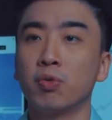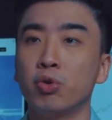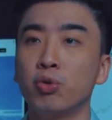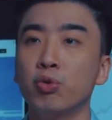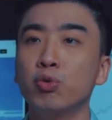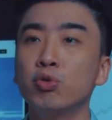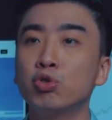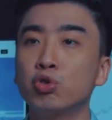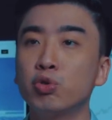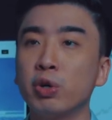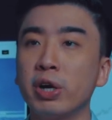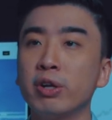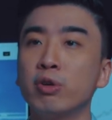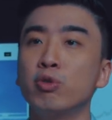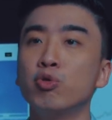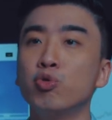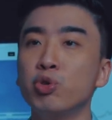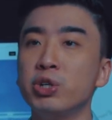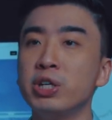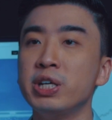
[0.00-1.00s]
You try
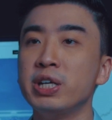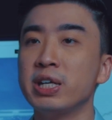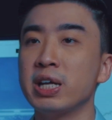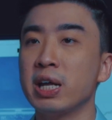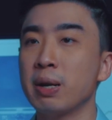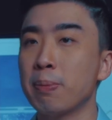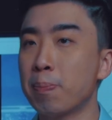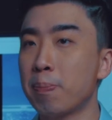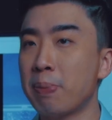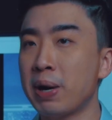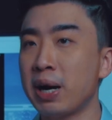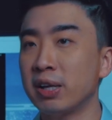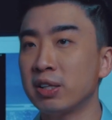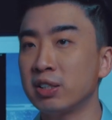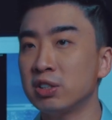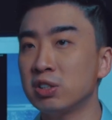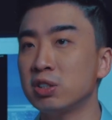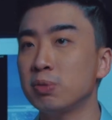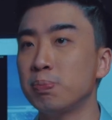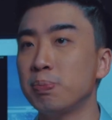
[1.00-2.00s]
to read and
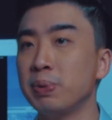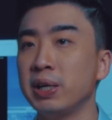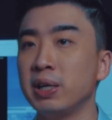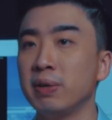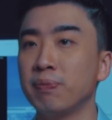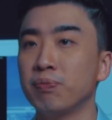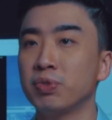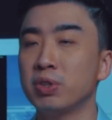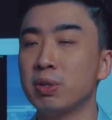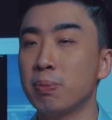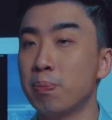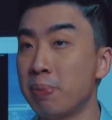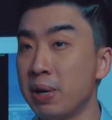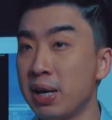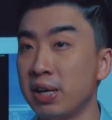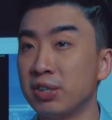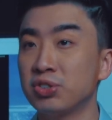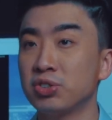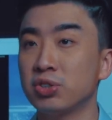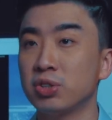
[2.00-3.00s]
participate the
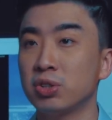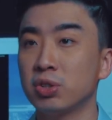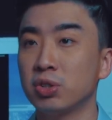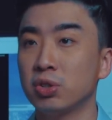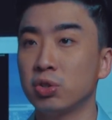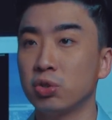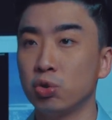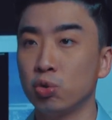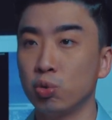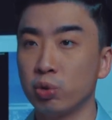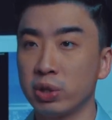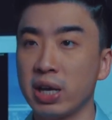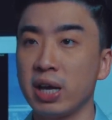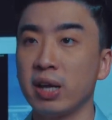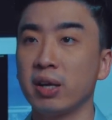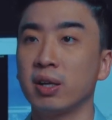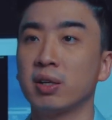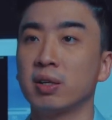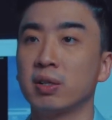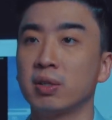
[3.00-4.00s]
best you
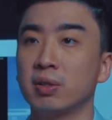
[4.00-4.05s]
can.